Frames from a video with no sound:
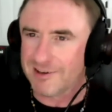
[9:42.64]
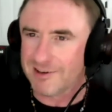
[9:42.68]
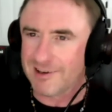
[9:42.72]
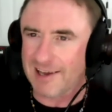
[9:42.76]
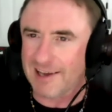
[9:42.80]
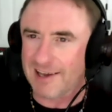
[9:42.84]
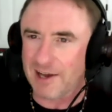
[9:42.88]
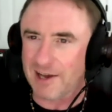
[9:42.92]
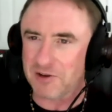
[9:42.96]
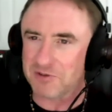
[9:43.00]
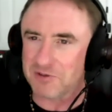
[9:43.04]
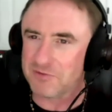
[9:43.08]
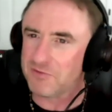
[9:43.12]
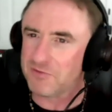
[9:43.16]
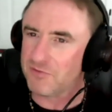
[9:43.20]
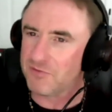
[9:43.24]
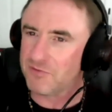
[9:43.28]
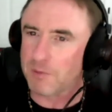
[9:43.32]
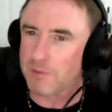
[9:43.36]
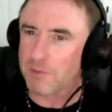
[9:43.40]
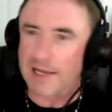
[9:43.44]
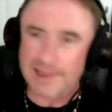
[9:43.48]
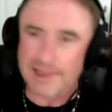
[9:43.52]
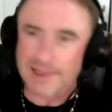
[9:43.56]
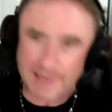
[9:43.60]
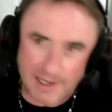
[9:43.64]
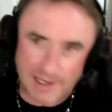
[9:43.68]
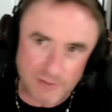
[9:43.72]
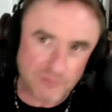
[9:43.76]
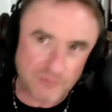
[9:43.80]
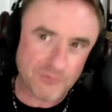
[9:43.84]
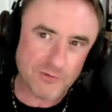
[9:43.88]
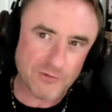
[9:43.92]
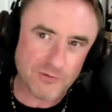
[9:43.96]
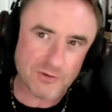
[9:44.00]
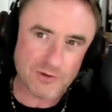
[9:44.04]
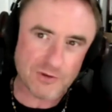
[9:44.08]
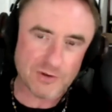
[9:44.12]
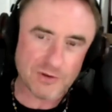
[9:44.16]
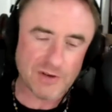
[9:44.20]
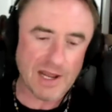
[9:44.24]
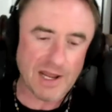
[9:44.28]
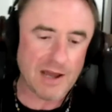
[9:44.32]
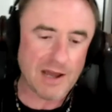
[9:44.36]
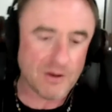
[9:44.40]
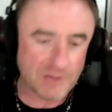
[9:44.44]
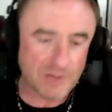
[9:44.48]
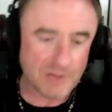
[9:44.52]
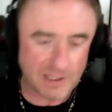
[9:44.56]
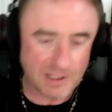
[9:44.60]
out of my life
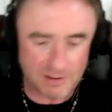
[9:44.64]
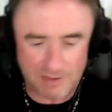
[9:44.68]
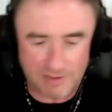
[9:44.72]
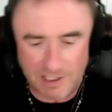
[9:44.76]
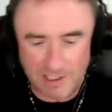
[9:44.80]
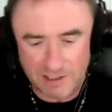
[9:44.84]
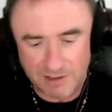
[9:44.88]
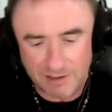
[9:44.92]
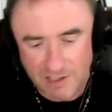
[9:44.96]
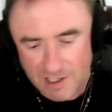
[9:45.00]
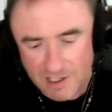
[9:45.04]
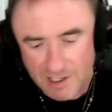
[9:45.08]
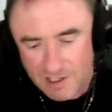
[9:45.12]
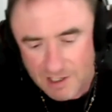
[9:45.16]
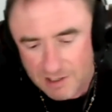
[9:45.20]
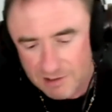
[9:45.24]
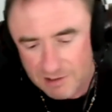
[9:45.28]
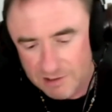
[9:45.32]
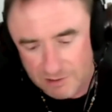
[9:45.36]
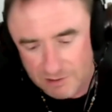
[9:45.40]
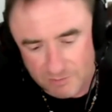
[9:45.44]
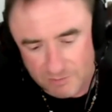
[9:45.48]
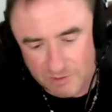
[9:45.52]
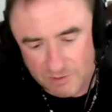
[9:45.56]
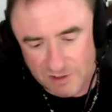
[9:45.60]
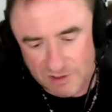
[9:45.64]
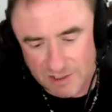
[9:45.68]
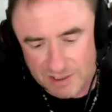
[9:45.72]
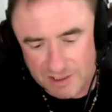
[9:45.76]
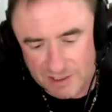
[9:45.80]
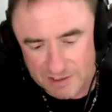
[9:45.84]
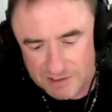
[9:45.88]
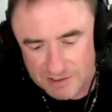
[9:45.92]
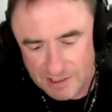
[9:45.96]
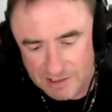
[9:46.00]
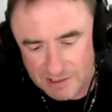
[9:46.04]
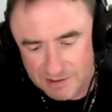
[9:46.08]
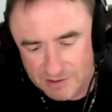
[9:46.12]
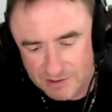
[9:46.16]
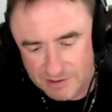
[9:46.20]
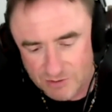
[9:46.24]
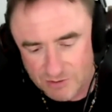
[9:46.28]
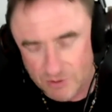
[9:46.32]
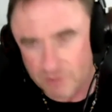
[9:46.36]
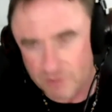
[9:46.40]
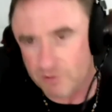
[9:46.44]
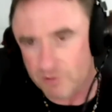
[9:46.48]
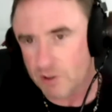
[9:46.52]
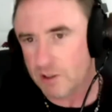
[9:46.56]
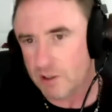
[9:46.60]
now, that, that, you know, with this as
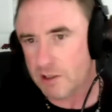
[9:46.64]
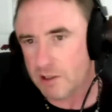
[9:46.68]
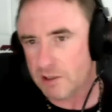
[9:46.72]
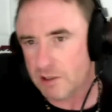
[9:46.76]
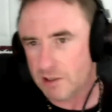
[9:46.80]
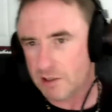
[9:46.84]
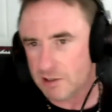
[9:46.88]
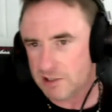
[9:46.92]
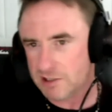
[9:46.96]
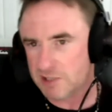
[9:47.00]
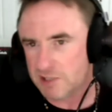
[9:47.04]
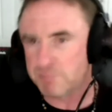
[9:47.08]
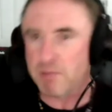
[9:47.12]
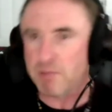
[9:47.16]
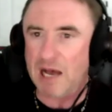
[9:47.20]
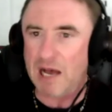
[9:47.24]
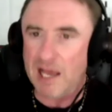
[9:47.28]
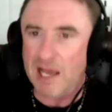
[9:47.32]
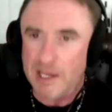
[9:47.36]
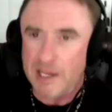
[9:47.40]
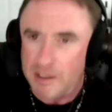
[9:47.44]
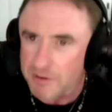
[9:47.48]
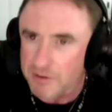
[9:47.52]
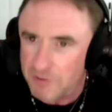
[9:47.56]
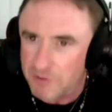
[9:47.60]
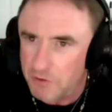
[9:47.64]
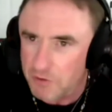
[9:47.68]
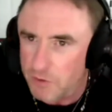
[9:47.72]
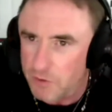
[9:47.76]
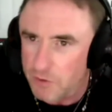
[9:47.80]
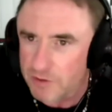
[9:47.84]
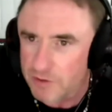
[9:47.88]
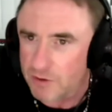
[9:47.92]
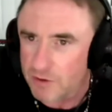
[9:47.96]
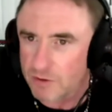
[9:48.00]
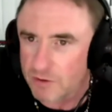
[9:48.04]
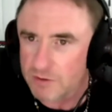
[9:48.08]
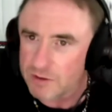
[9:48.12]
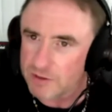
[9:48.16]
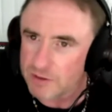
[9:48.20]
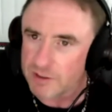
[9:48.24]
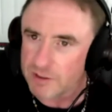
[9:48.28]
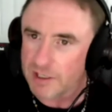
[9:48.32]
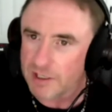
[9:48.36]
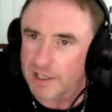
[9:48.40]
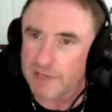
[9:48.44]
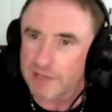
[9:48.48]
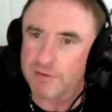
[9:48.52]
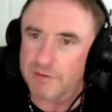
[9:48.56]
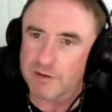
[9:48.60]
sort of a, a spine to it to hold it
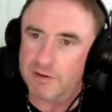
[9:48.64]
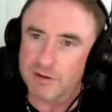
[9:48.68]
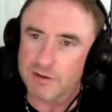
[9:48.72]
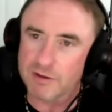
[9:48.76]
together.